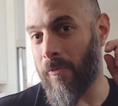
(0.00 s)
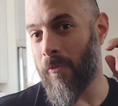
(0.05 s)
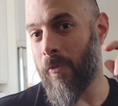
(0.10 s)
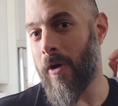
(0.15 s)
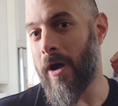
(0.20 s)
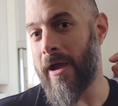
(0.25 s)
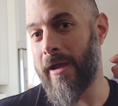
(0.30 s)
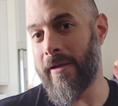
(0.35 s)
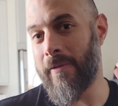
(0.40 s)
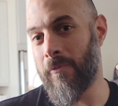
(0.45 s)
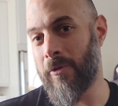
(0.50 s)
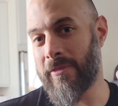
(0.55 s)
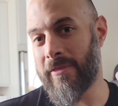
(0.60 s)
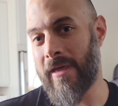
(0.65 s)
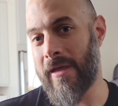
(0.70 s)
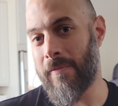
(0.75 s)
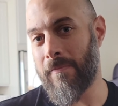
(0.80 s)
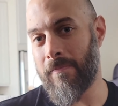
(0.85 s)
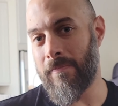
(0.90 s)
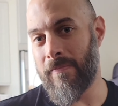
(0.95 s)
what
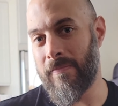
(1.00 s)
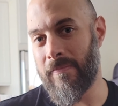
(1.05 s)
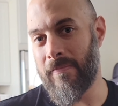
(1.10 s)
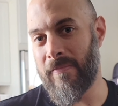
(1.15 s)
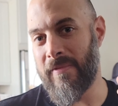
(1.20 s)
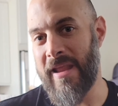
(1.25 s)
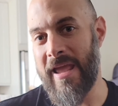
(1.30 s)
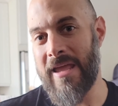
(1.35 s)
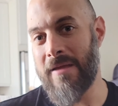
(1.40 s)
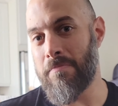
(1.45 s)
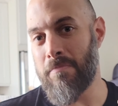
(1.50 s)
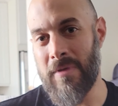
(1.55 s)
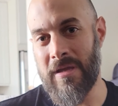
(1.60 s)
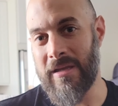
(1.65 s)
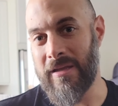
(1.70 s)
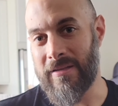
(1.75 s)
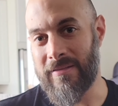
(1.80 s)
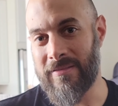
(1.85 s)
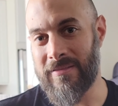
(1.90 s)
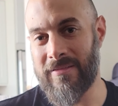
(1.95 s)
that name
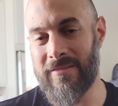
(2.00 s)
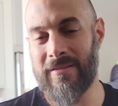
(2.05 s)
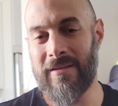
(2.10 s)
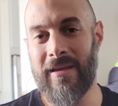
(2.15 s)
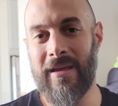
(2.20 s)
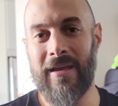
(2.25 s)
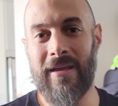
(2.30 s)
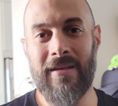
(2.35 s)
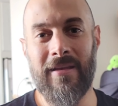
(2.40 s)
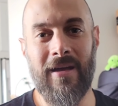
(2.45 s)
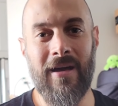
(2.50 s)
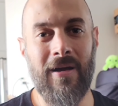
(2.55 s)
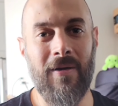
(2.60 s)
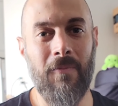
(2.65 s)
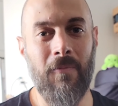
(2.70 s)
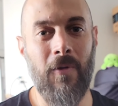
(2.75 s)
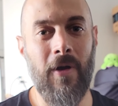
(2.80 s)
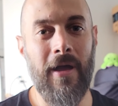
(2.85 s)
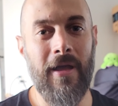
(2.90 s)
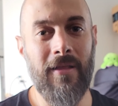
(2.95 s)
means and
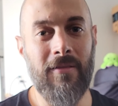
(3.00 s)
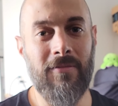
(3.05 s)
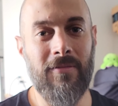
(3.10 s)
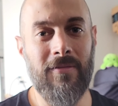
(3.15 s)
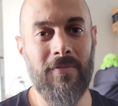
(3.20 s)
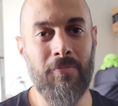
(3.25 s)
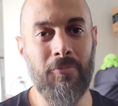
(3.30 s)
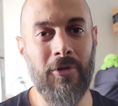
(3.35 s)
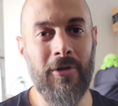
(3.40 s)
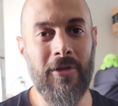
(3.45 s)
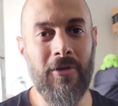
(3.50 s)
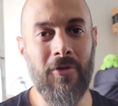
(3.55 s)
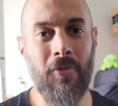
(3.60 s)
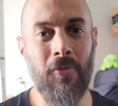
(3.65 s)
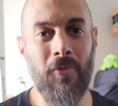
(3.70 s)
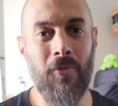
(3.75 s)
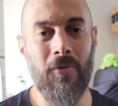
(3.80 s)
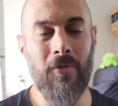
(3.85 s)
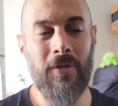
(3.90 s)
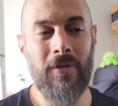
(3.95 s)
why it's pretty
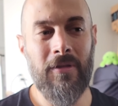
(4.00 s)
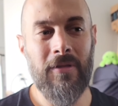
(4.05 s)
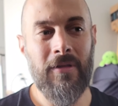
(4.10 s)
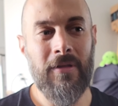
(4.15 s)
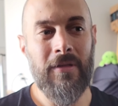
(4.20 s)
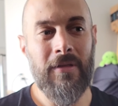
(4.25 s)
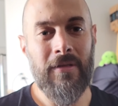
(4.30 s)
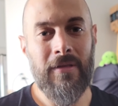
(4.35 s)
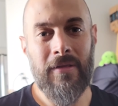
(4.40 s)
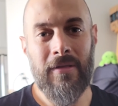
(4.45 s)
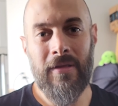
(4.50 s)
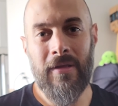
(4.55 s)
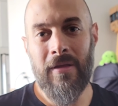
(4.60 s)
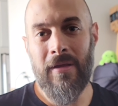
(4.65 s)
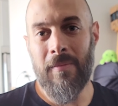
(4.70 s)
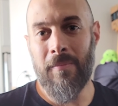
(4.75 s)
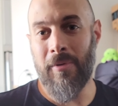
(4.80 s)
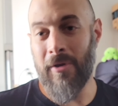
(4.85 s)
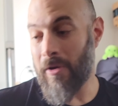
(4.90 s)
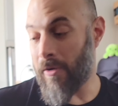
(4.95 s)
cool.
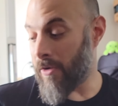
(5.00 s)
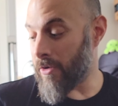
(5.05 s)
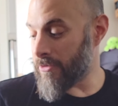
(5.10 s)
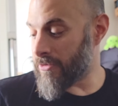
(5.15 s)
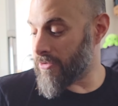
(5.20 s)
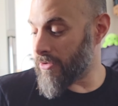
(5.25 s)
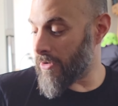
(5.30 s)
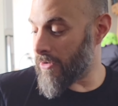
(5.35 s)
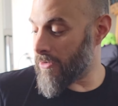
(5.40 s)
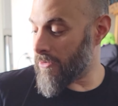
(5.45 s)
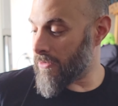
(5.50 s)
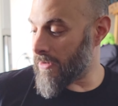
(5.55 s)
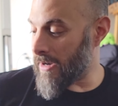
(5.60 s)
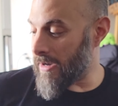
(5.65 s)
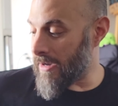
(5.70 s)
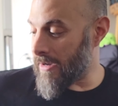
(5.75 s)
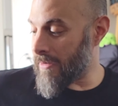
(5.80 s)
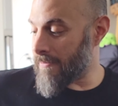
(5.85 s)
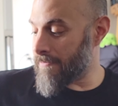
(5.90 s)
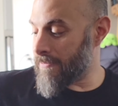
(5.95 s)
But
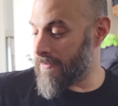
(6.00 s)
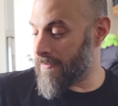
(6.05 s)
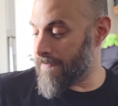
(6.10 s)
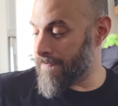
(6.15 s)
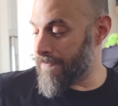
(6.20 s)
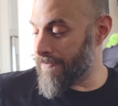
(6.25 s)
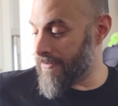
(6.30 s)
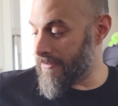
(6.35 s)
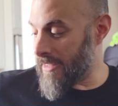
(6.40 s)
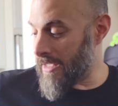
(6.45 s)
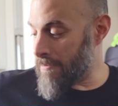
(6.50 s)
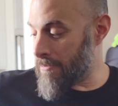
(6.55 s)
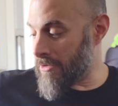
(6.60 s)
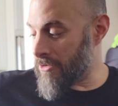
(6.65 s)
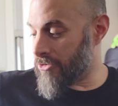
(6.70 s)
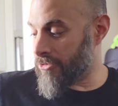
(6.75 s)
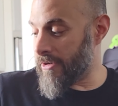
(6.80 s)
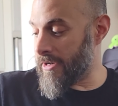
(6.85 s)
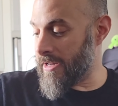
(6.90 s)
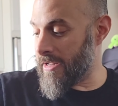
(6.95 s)
also, they've
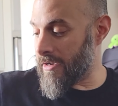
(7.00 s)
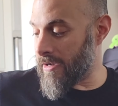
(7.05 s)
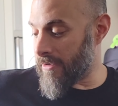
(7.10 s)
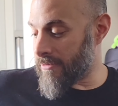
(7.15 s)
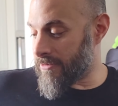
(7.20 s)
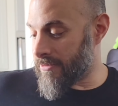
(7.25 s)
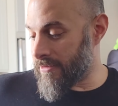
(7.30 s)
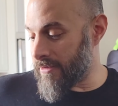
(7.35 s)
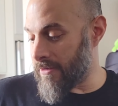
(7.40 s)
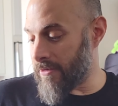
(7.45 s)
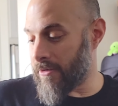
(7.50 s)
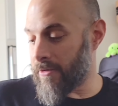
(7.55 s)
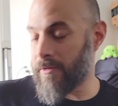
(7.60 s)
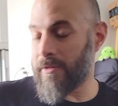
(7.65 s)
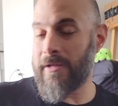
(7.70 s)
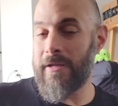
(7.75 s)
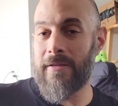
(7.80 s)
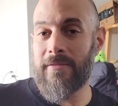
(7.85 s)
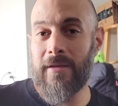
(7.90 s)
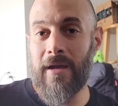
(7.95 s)
been treating us
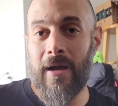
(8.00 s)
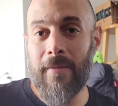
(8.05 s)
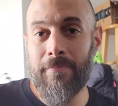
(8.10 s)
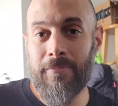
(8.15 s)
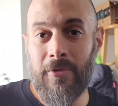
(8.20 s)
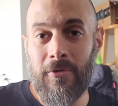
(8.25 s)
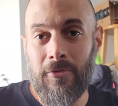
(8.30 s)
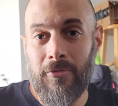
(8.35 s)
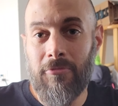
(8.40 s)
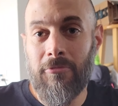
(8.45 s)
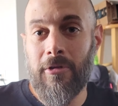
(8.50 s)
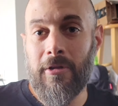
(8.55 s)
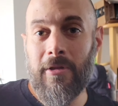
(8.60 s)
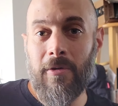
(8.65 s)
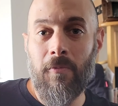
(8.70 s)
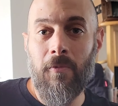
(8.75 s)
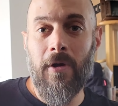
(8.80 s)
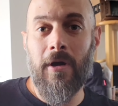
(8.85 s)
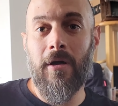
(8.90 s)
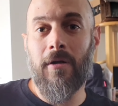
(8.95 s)
early adopters really
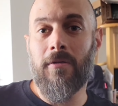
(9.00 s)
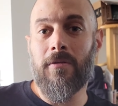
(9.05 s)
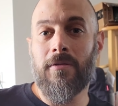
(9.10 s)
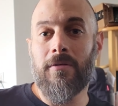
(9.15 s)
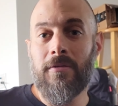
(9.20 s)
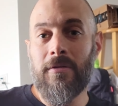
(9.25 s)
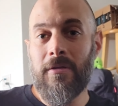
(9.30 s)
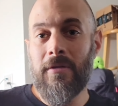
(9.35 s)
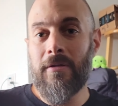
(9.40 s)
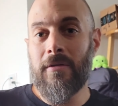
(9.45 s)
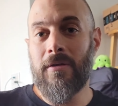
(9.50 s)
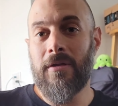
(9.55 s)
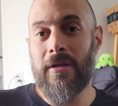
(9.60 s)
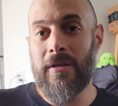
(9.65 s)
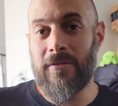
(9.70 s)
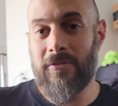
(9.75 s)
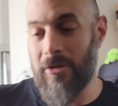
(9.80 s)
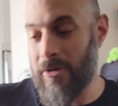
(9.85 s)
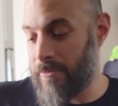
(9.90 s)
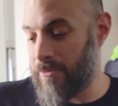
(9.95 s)
well
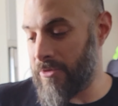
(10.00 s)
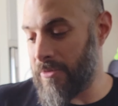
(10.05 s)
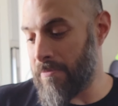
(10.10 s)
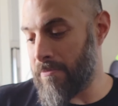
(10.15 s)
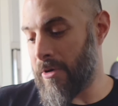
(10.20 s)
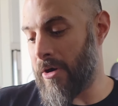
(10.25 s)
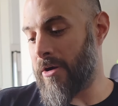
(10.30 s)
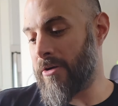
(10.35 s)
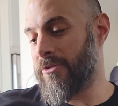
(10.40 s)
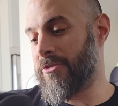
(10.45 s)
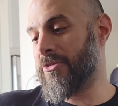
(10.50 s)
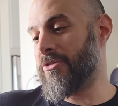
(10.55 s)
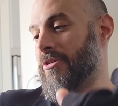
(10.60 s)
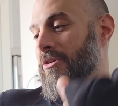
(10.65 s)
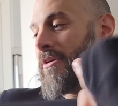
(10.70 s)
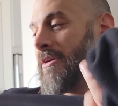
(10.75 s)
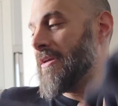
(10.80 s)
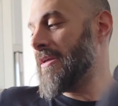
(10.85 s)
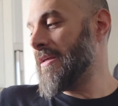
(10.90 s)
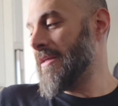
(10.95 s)
in terms of
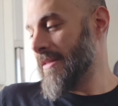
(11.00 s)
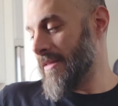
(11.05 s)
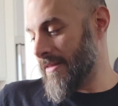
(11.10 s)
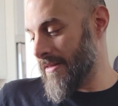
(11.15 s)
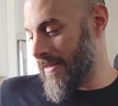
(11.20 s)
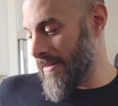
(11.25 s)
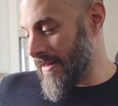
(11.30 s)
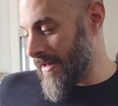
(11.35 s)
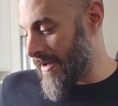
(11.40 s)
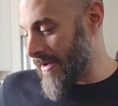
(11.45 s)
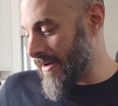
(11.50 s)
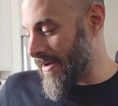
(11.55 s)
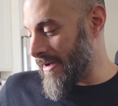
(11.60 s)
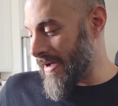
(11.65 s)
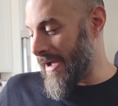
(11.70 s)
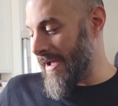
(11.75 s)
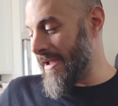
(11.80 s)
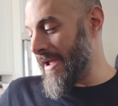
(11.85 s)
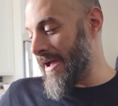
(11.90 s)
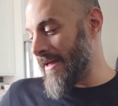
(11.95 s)
merch.
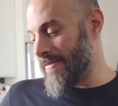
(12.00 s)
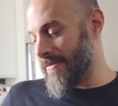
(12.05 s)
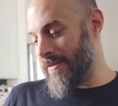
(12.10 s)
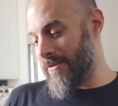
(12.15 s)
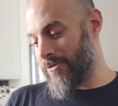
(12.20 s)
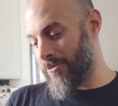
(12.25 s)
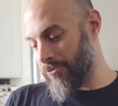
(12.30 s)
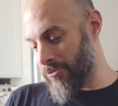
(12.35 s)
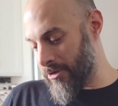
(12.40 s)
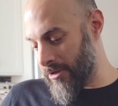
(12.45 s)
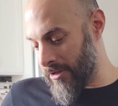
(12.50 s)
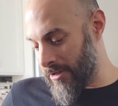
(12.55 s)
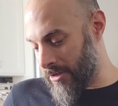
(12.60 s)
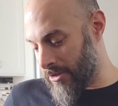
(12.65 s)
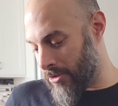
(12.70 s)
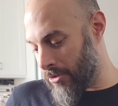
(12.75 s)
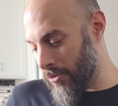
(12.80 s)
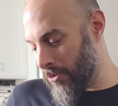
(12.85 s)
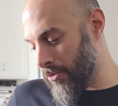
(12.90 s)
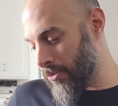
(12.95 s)
I got this really
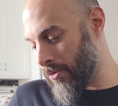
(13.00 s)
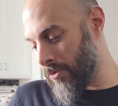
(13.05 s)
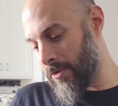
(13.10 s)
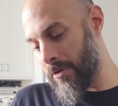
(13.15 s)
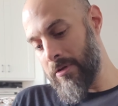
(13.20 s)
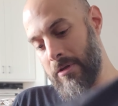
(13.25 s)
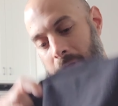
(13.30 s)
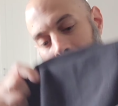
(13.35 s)
cool